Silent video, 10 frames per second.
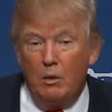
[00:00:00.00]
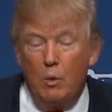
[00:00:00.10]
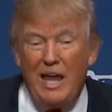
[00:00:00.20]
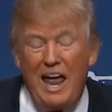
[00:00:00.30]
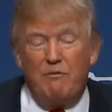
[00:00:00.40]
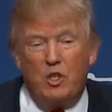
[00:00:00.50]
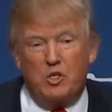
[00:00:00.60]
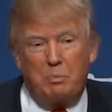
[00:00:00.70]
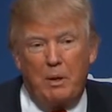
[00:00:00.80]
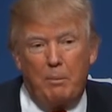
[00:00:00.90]
We have
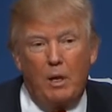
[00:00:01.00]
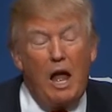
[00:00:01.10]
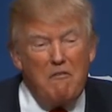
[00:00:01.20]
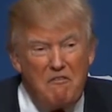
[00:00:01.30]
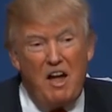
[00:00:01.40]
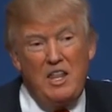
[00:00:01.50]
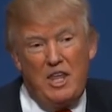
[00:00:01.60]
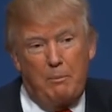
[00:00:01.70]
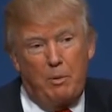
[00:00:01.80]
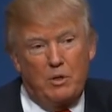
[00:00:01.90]
those people. I'll find
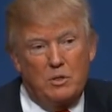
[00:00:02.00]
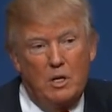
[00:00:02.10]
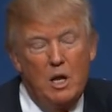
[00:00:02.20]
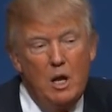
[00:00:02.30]
that person.